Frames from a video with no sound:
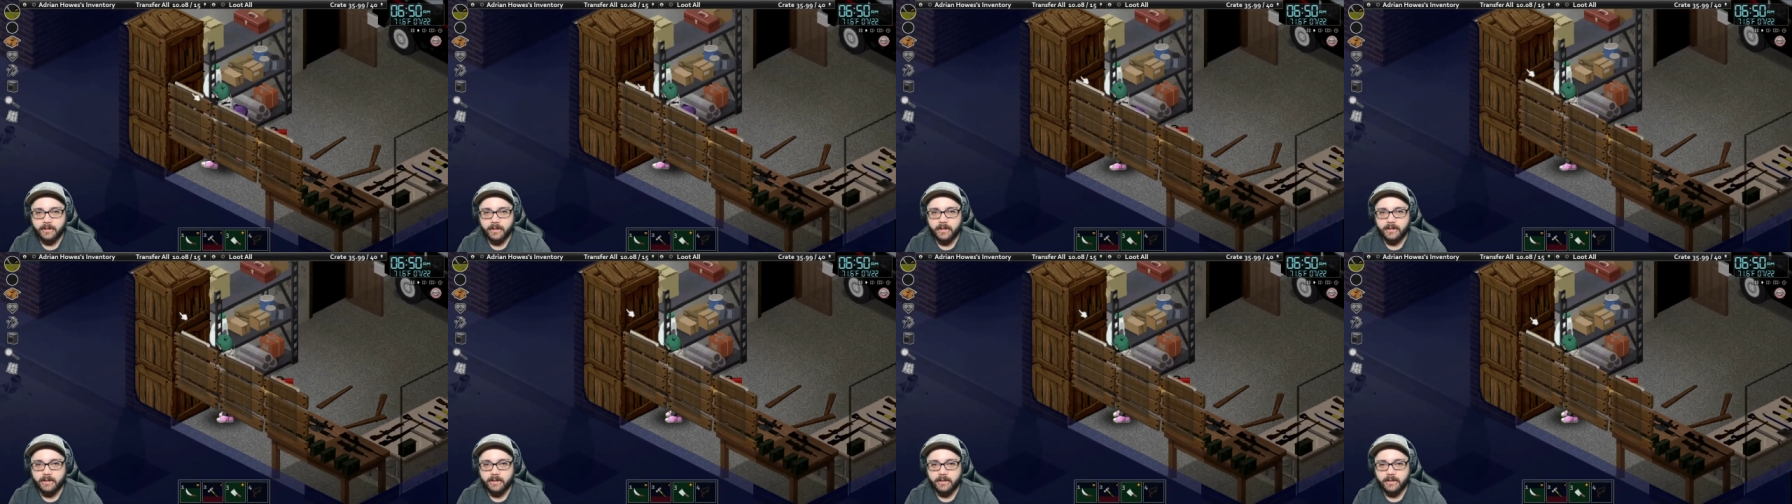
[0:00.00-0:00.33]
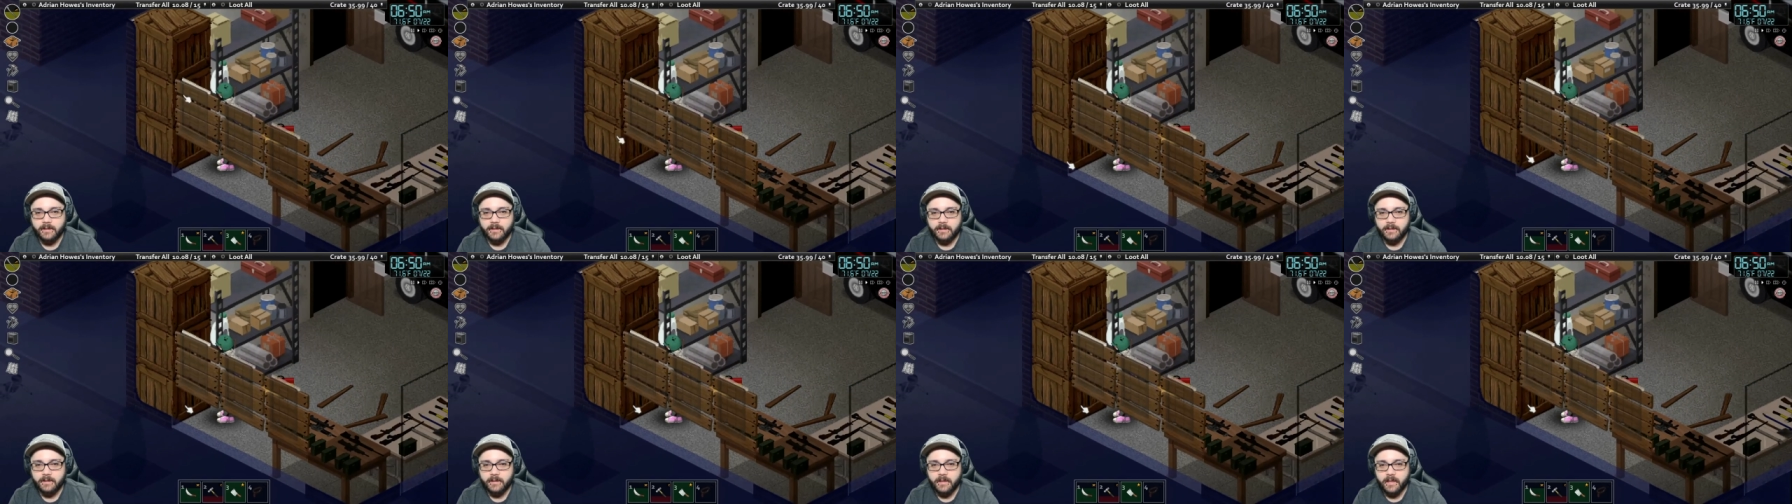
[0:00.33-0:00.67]
And
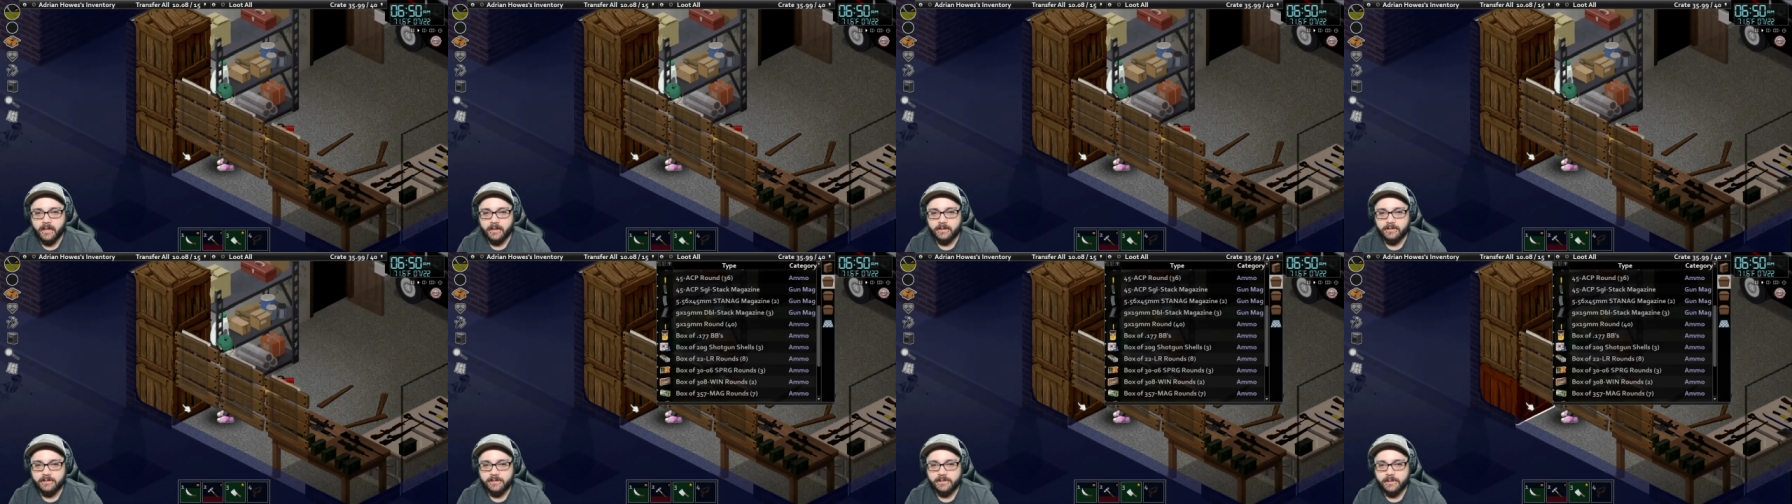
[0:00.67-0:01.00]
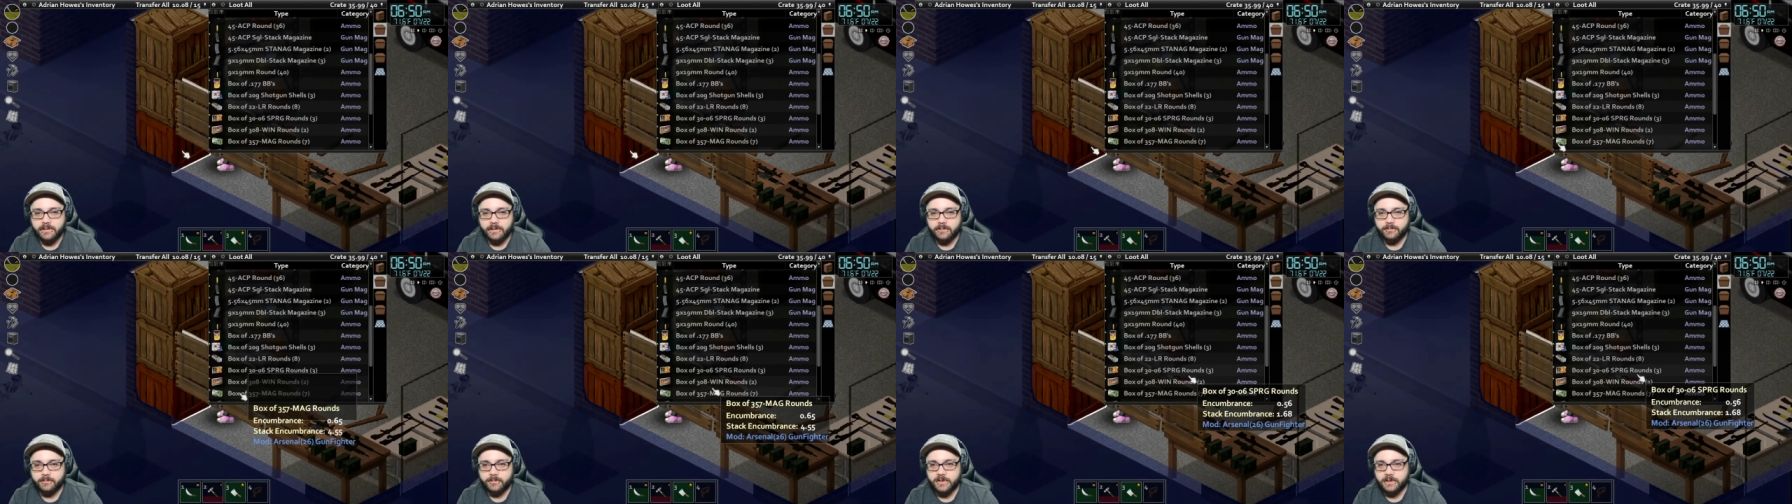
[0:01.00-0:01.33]
then I
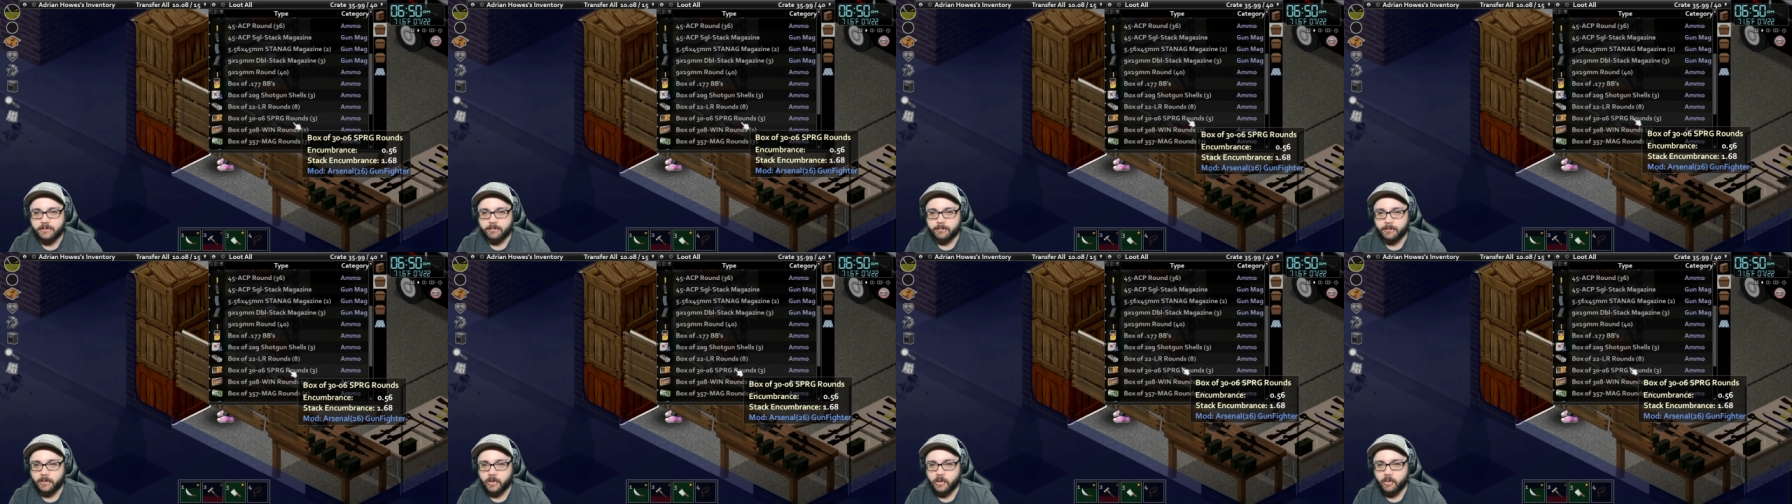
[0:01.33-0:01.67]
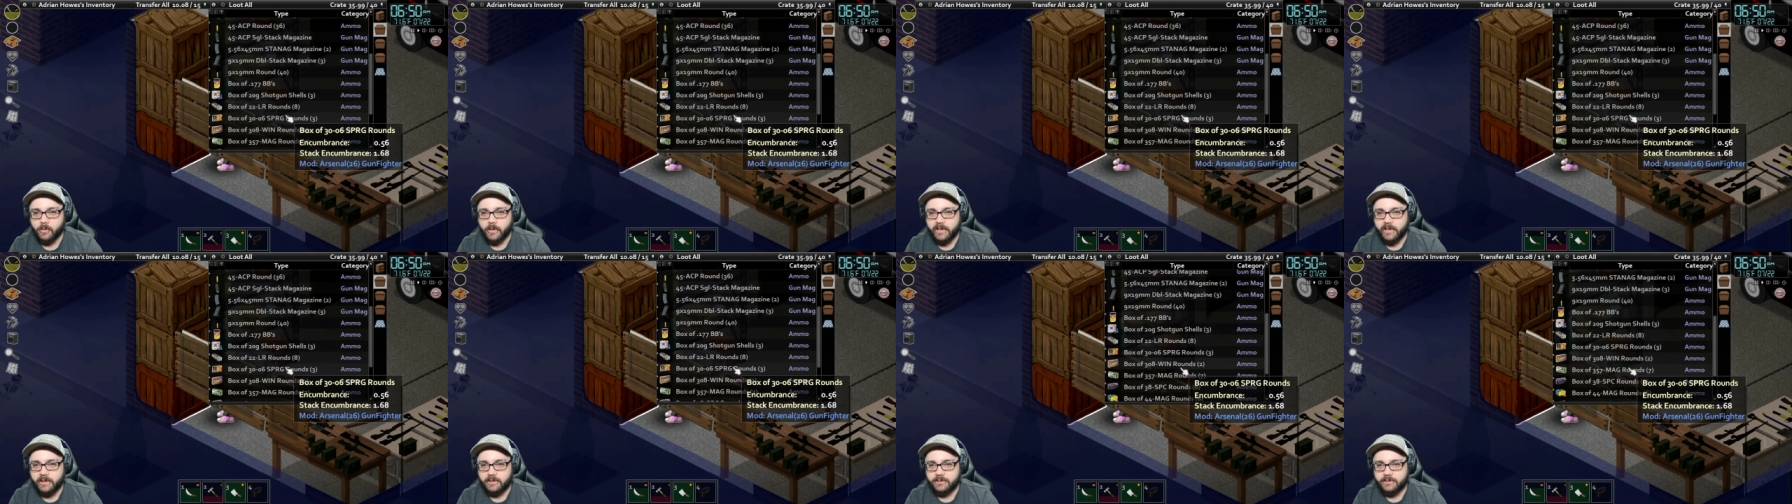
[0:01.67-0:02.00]
set up some
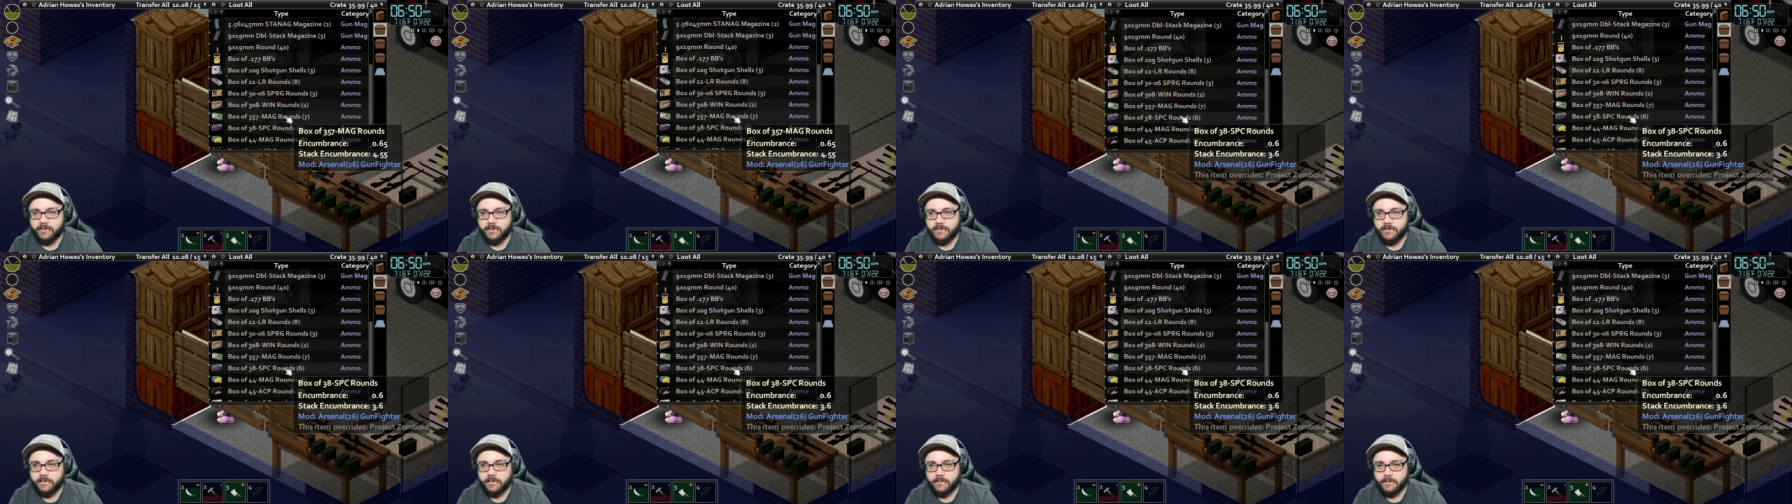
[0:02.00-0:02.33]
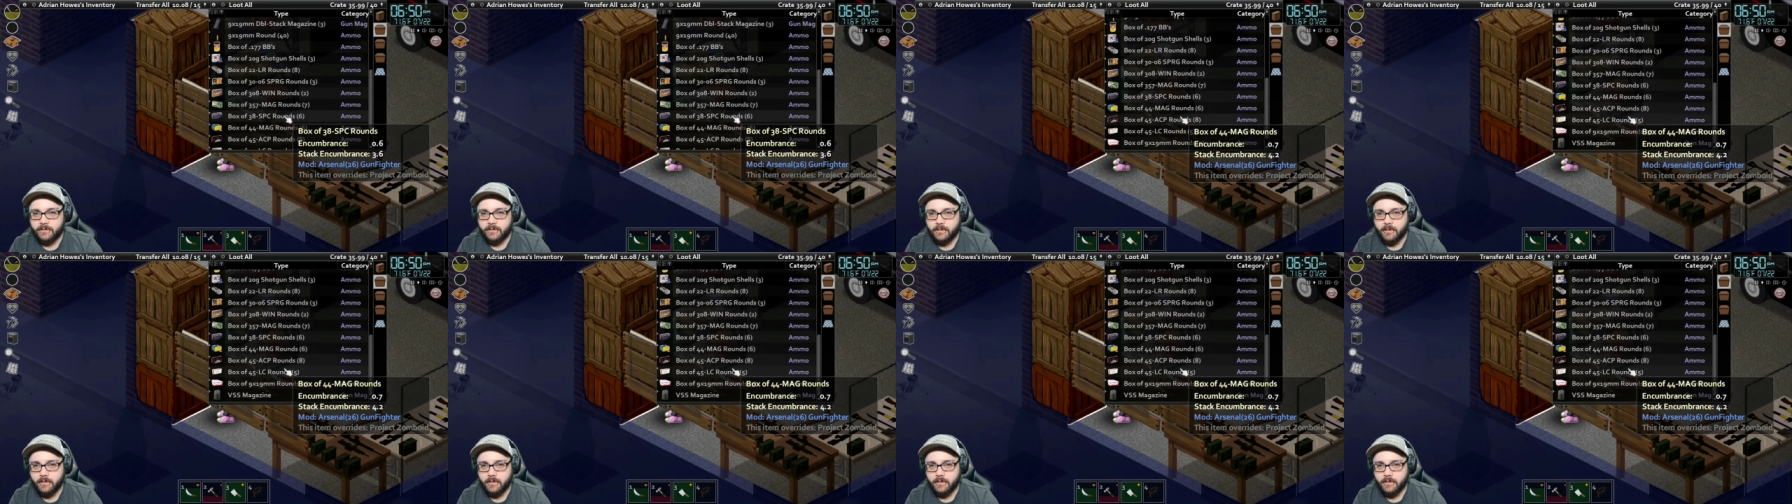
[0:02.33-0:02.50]
crates.